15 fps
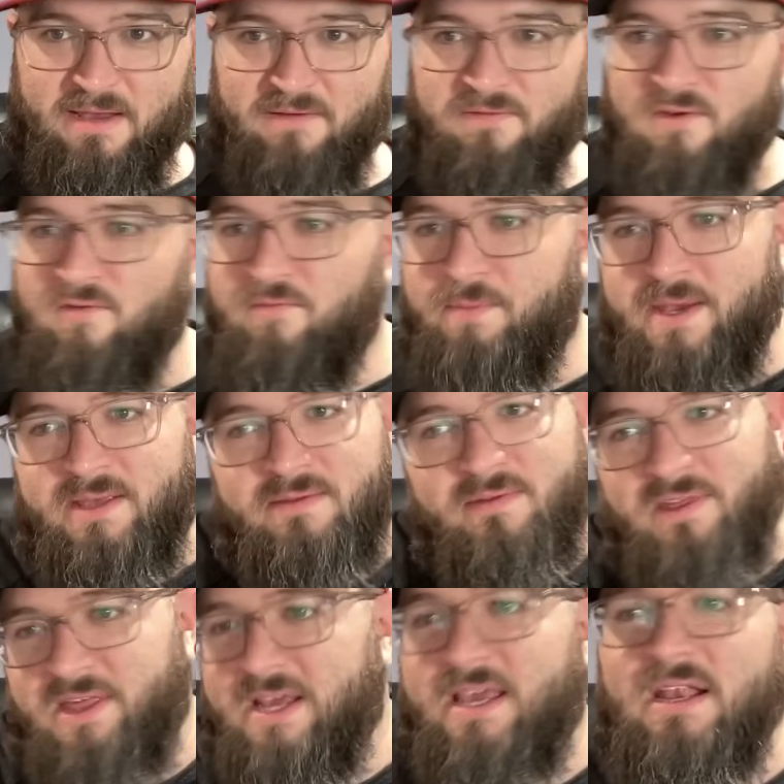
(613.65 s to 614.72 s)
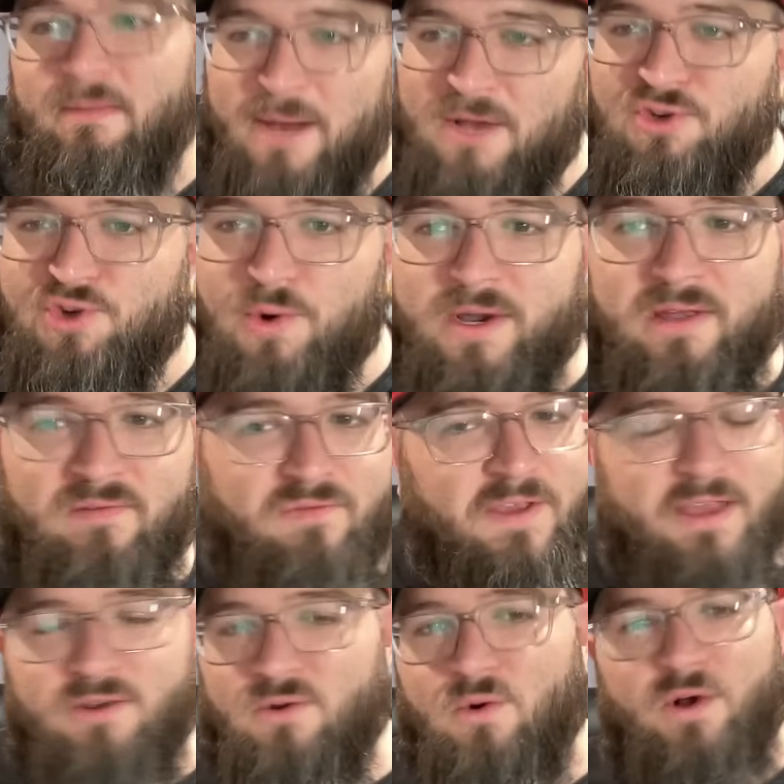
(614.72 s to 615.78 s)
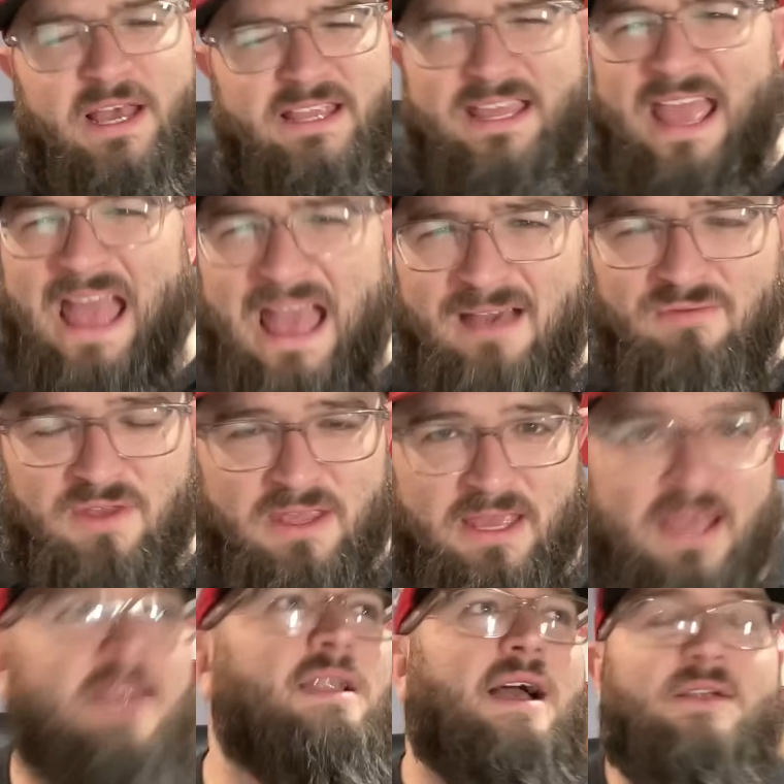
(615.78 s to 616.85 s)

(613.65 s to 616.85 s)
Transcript: If you've been thinking about joining FanDuel and you haven't yet,